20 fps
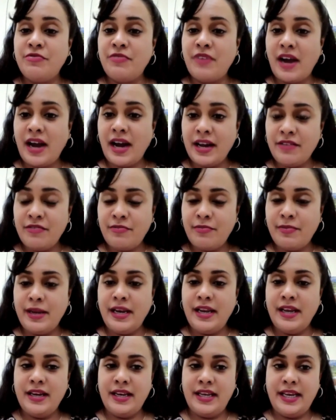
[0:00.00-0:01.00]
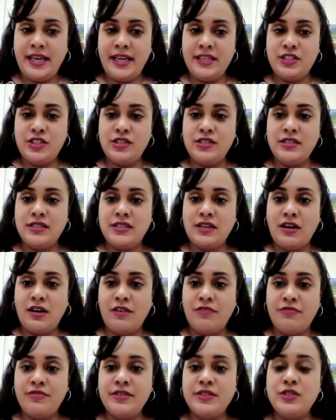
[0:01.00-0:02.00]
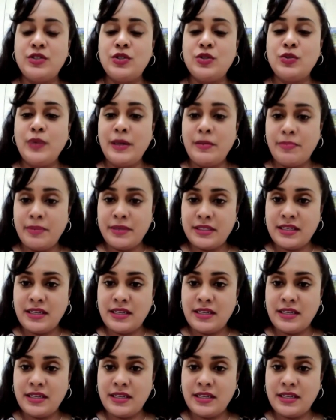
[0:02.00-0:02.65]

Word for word: five million kilograms of sweet